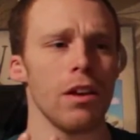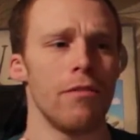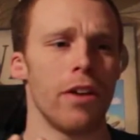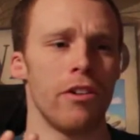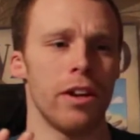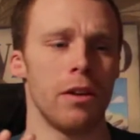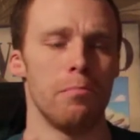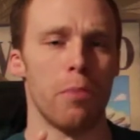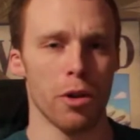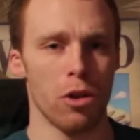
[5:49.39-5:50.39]
very
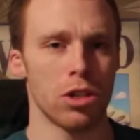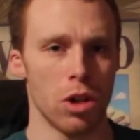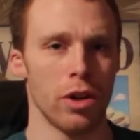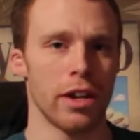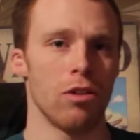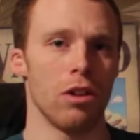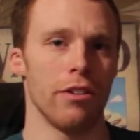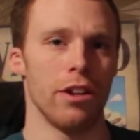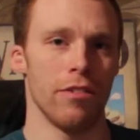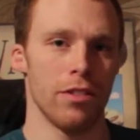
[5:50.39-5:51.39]
monotone in colour.
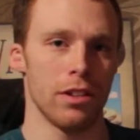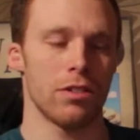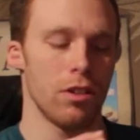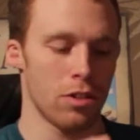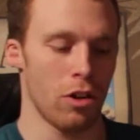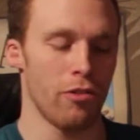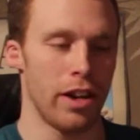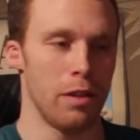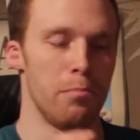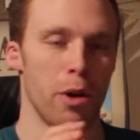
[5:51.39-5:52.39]
It's got a
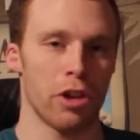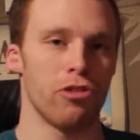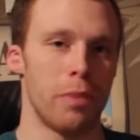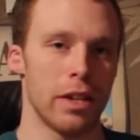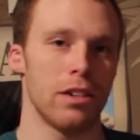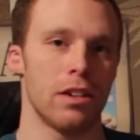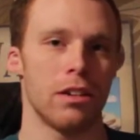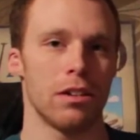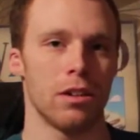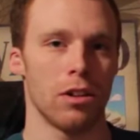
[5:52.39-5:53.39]
really monochromatic
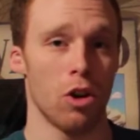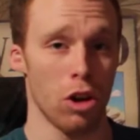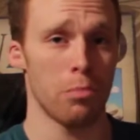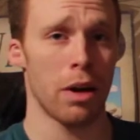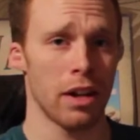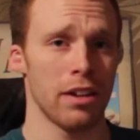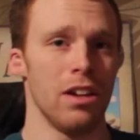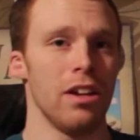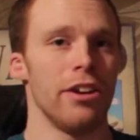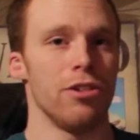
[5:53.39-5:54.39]
colour palette,
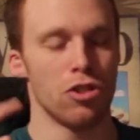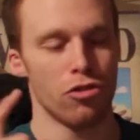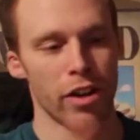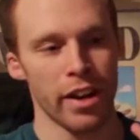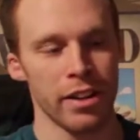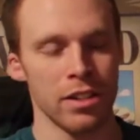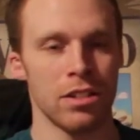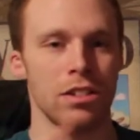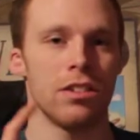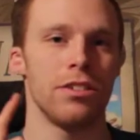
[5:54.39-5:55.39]
just
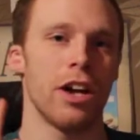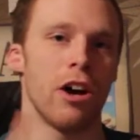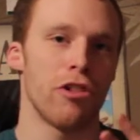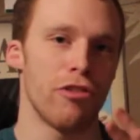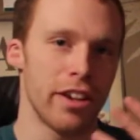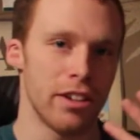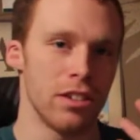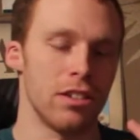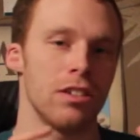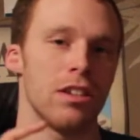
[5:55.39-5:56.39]
greys, dark
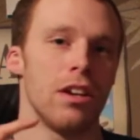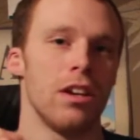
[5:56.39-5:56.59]
greens,